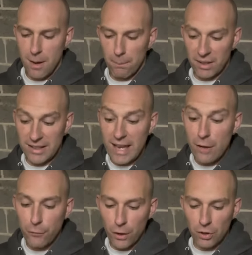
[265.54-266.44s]
But in a
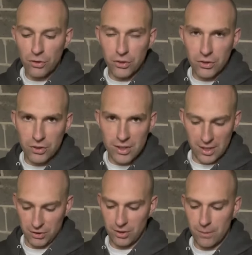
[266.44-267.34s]
first, listen to
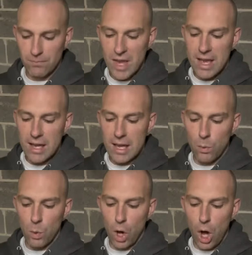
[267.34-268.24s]
this, it
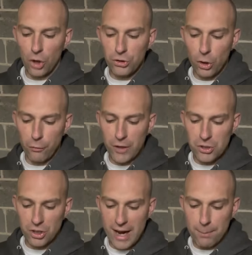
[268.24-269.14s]
will also
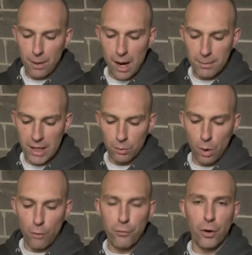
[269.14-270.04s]
feature a prominent
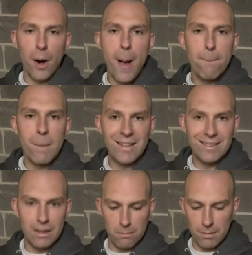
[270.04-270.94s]
role for
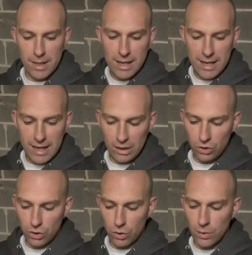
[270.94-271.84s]
Muslim,
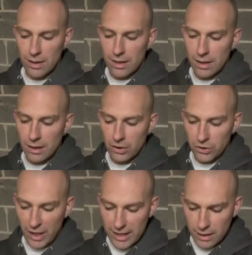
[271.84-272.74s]
Hindu,
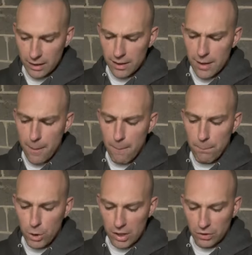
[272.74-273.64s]
Sikh,
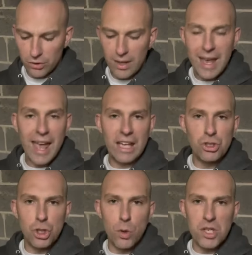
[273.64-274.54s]
Buddhist, and
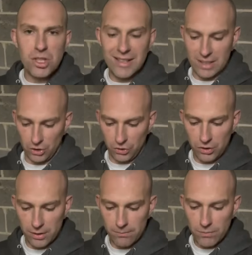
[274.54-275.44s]
Jewish
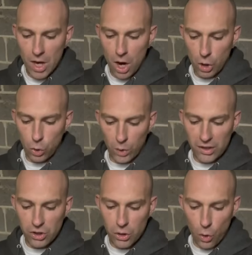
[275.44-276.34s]
leaders, according
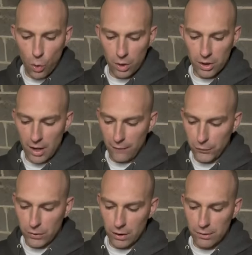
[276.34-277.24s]
to the order of
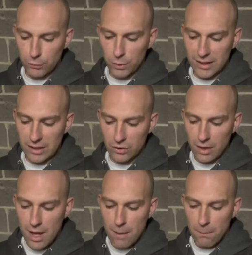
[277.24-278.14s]
service released
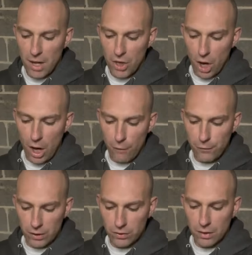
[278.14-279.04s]
by the
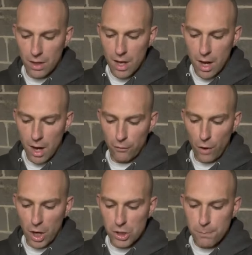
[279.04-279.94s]
office of
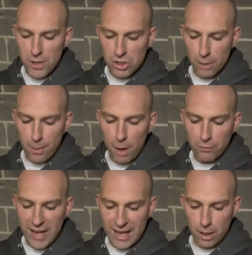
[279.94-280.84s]
Archbishop of
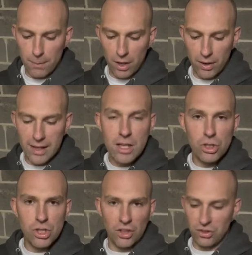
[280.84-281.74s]
Canterbury,
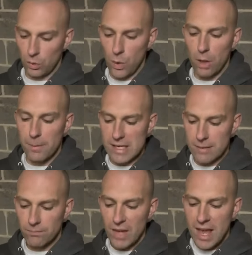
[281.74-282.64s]
Justin Welby.
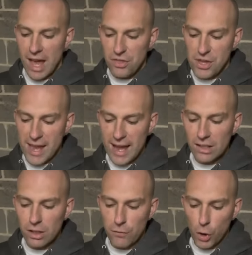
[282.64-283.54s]
At the
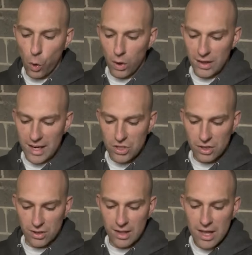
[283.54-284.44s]
end of the
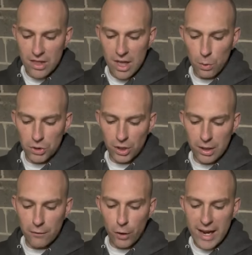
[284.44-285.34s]
coronation, they will
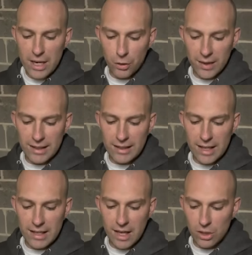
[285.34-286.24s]
deliver a greeting
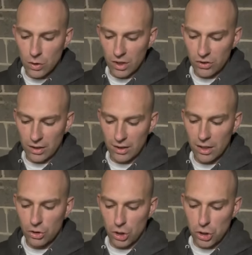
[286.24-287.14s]
in unison
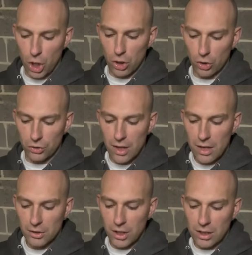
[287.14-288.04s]
to Charles,
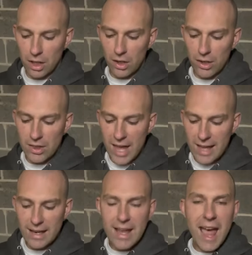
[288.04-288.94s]
declaring
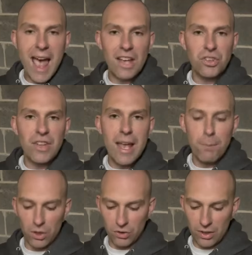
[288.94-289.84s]
that as
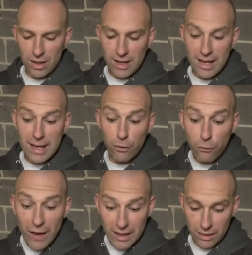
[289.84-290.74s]
neighbors in
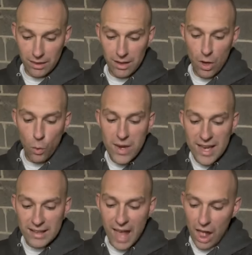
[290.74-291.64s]
faith, we
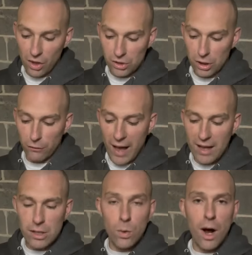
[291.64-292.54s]
acknowledge the
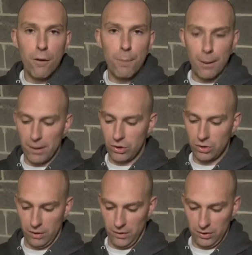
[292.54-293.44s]
value of public
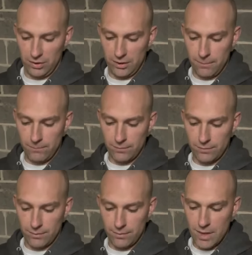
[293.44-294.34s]
service.
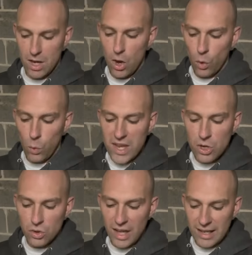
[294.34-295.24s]
We
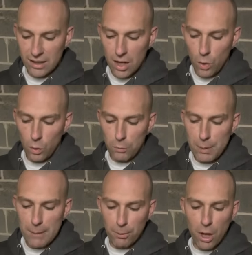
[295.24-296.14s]
unite with
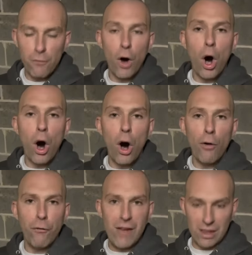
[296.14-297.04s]
people of all
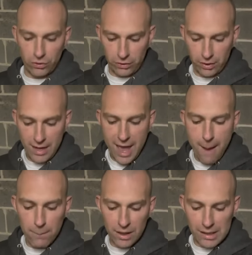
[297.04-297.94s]
faiths
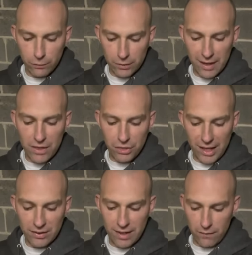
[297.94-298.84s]
and beliefs in
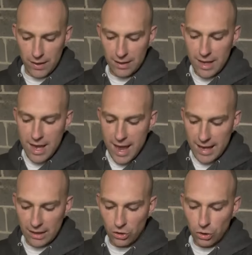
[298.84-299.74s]
thanksgiving
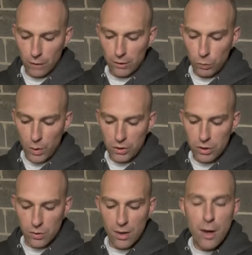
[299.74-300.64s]
and in service with
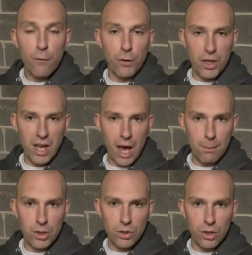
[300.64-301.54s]
you for the
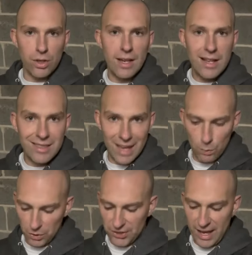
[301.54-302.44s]
common good, they
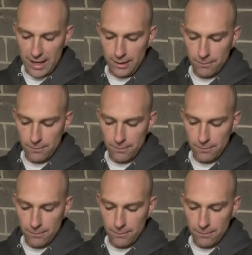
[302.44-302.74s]
will say.